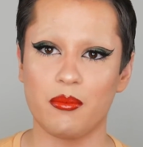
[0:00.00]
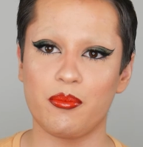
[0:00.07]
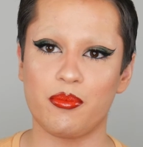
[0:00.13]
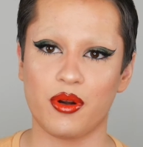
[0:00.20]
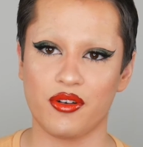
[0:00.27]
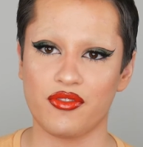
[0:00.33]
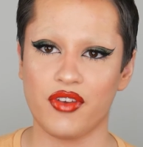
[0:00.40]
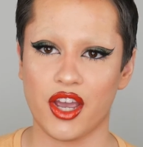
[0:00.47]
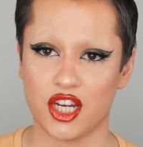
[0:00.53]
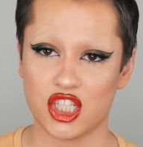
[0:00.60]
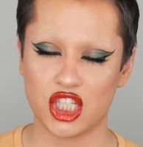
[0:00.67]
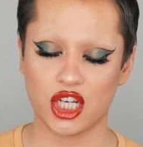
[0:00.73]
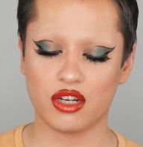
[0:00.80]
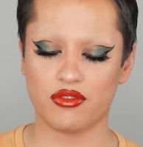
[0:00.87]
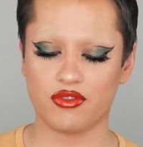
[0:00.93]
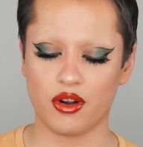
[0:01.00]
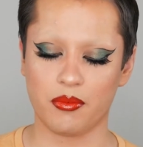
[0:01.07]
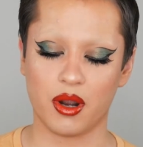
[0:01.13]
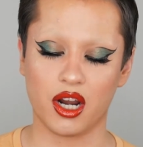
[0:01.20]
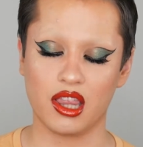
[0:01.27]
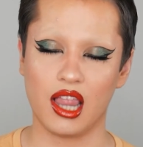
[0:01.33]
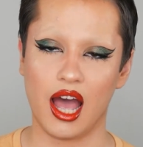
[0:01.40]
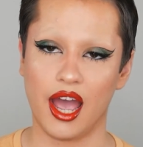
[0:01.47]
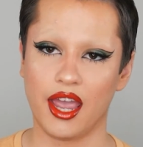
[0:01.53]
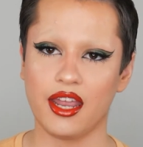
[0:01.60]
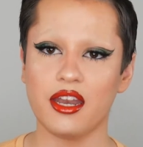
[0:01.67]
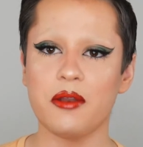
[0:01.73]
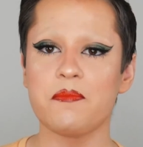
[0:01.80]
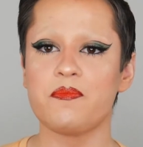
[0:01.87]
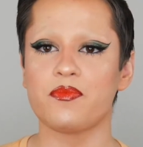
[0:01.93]
perfection from her
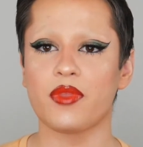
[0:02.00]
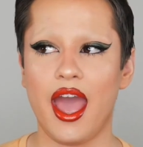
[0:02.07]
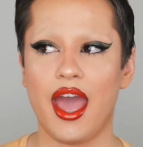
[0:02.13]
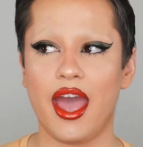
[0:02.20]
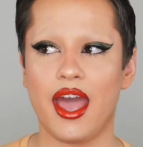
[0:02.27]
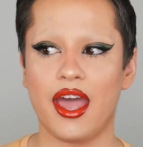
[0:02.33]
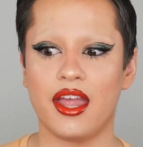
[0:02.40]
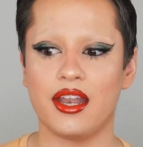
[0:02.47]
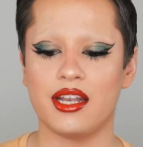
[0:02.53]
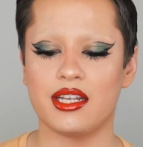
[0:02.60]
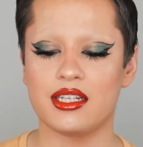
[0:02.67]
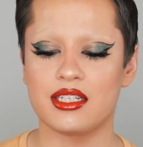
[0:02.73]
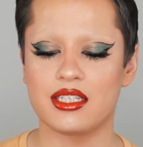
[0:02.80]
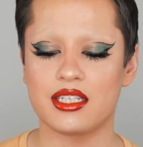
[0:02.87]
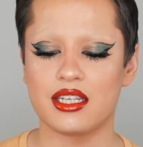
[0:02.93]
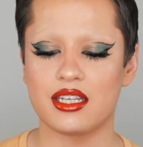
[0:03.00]
line, and